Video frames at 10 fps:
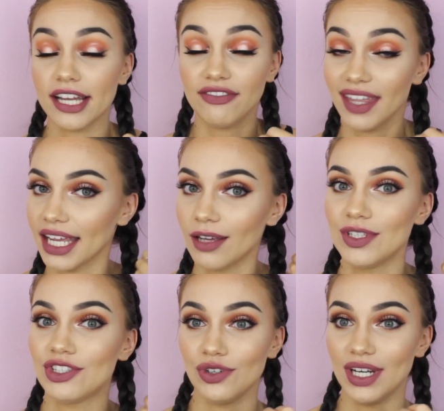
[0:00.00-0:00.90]
I feel like it
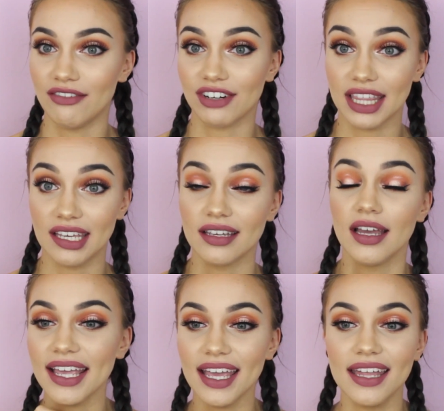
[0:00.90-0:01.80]
would suit everything.
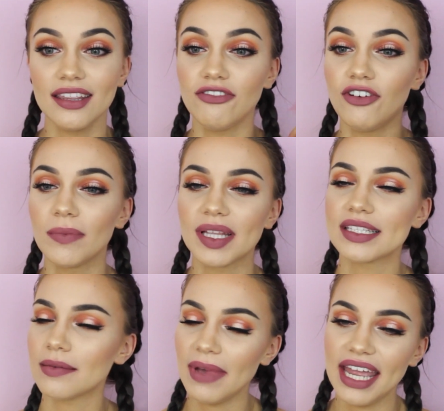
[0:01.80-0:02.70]
Again, the formula
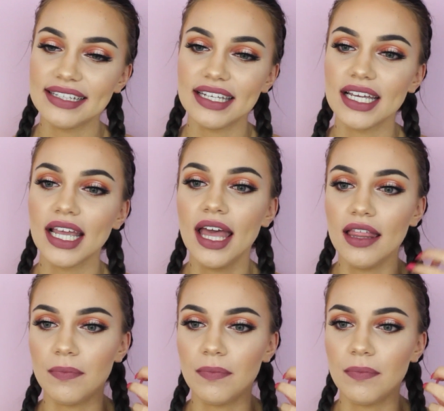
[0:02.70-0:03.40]
is amazing,